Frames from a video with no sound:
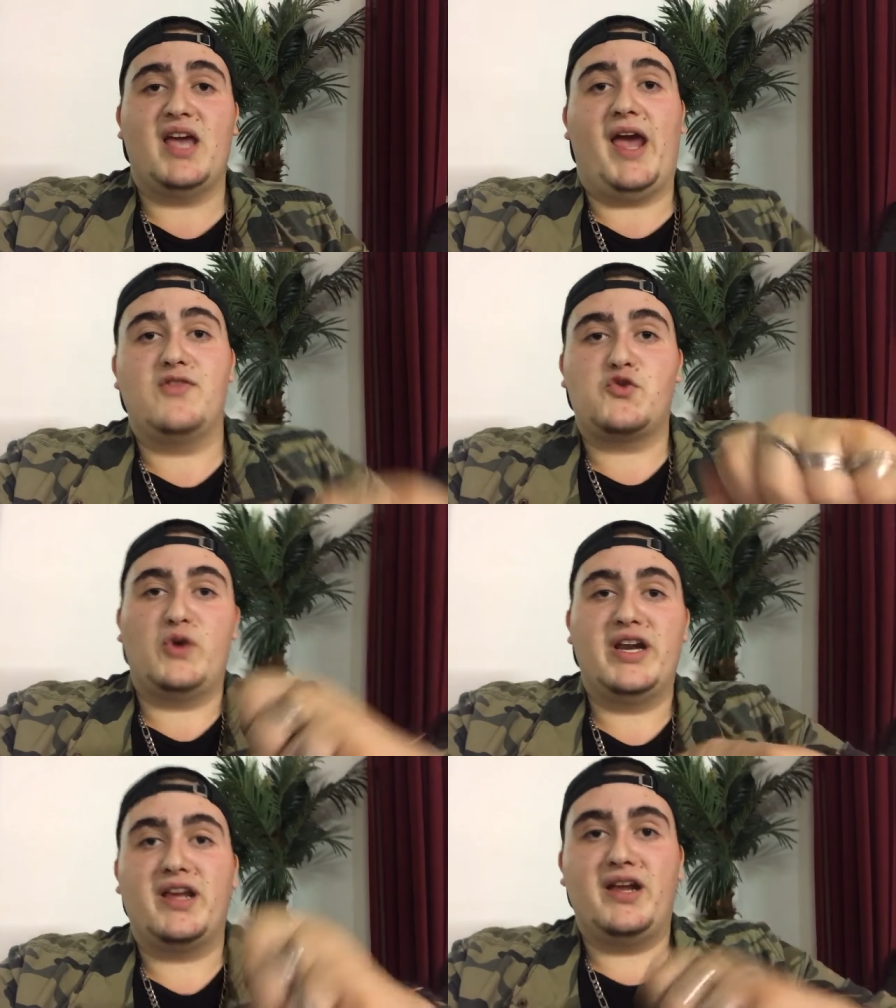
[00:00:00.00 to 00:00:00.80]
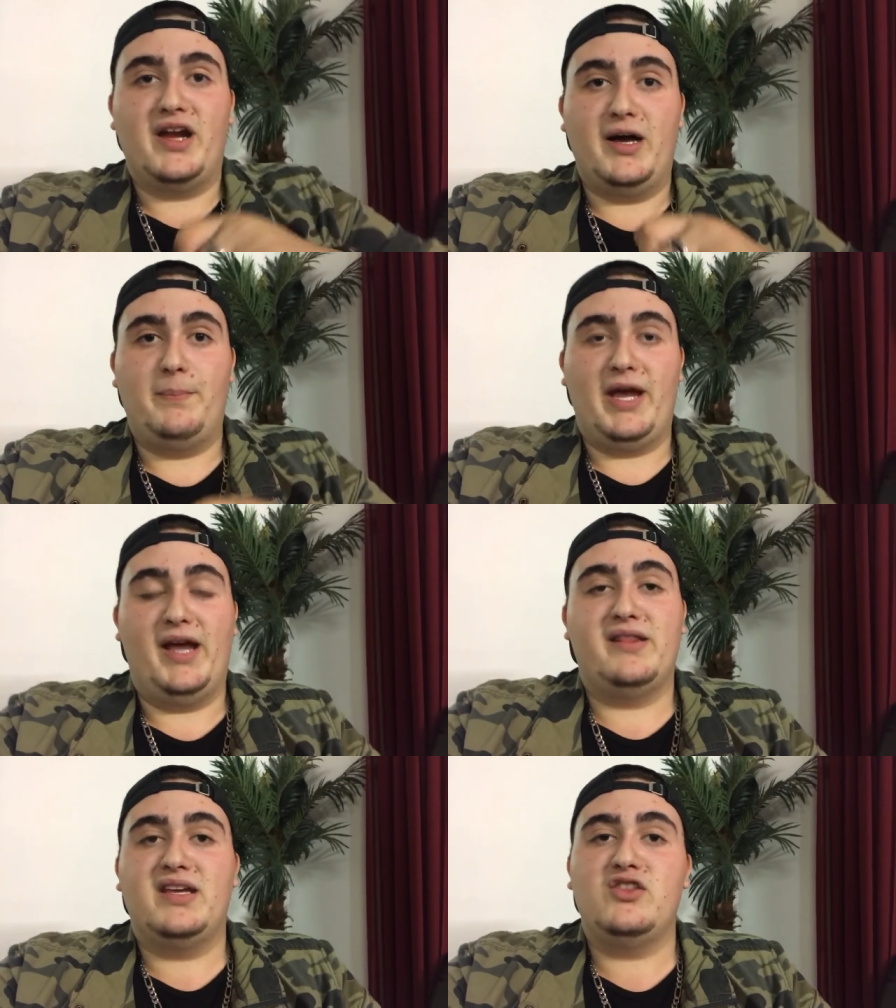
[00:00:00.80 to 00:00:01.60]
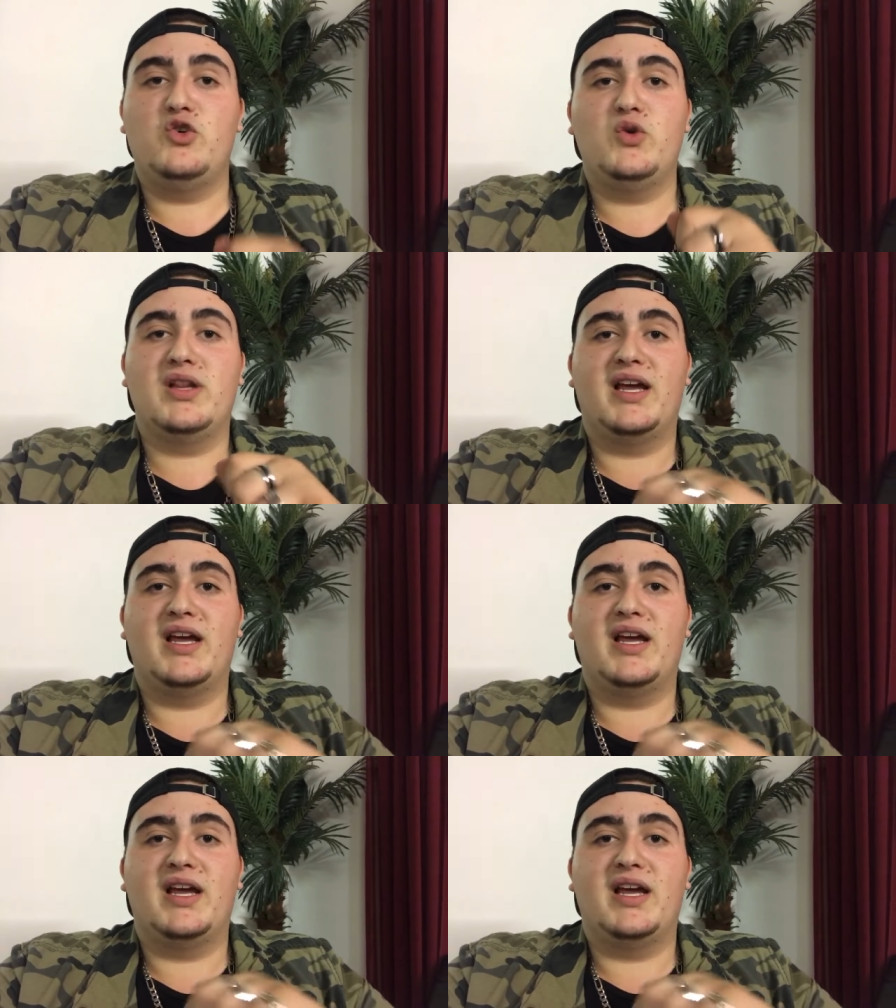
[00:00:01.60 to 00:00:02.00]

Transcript: and threading it up and then doing